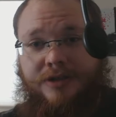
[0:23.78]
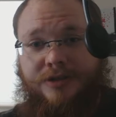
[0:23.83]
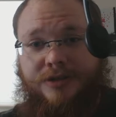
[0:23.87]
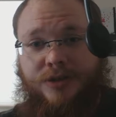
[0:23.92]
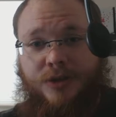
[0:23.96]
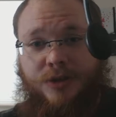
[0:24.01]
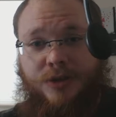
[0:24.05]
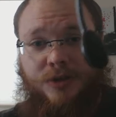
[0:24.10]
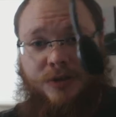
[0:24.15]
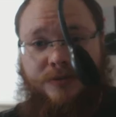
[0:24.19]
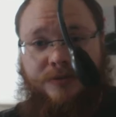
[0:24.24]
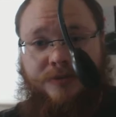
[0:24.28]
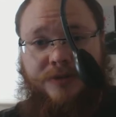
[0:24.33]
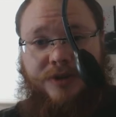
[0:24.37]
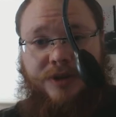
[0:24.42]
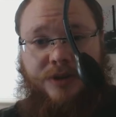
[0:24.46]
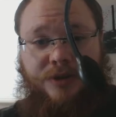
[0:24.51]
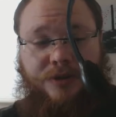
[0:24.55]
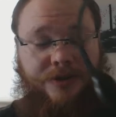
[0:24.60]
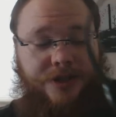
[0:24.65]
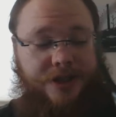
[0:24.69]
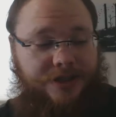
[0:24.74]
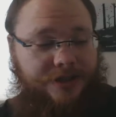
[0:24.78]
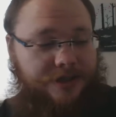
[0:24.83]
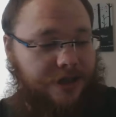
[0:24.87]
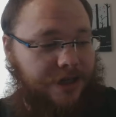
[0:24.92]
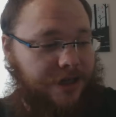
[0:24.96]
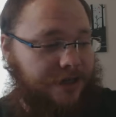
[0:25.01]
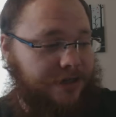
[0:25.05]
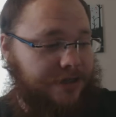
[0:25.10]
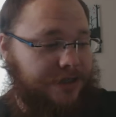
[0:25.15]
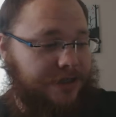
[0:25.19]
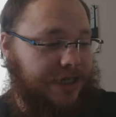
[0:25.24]
so that's a
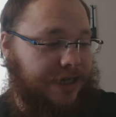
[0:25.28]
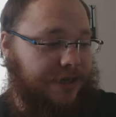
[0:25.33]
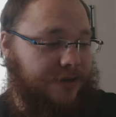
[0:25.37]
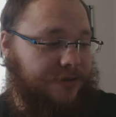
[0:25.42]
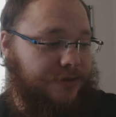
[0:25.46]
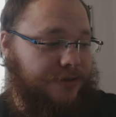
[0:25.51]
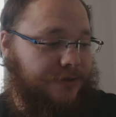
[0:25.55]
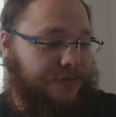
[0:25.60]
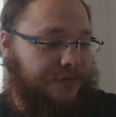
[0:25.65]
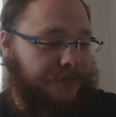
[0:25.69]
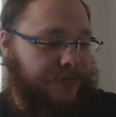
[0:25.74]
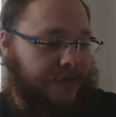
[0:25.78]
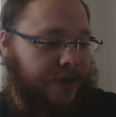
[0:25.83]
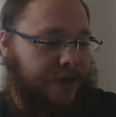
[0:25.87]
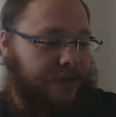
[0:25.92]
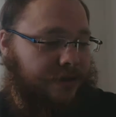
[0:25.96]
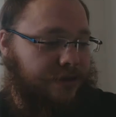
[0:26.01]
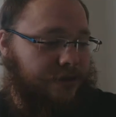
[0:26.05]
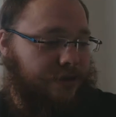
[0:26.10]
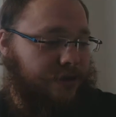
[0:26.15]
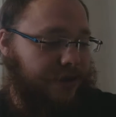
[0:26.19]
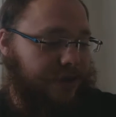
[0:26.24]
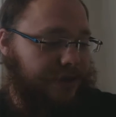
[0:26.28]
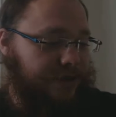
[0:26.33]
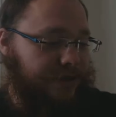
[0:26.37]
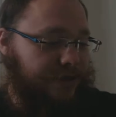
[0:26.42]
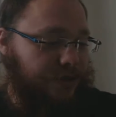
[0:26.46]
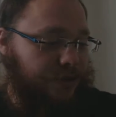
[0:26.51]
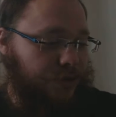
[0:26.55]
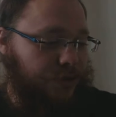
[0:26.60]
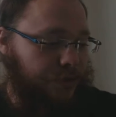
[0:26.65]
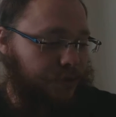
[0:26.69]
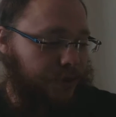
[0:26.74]
lot of sound, so
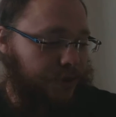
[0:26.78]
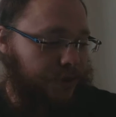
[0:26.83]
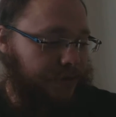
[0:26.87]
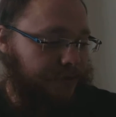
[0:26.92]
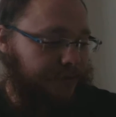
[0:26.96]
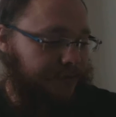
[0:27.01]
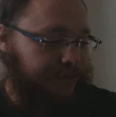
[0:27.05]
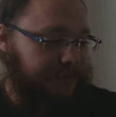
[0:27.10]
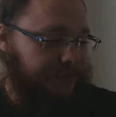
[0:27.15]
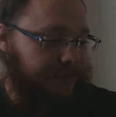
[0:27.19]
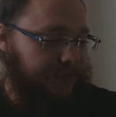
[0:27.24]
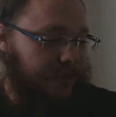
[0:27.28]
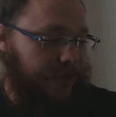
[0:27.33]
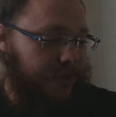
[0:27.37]
that's super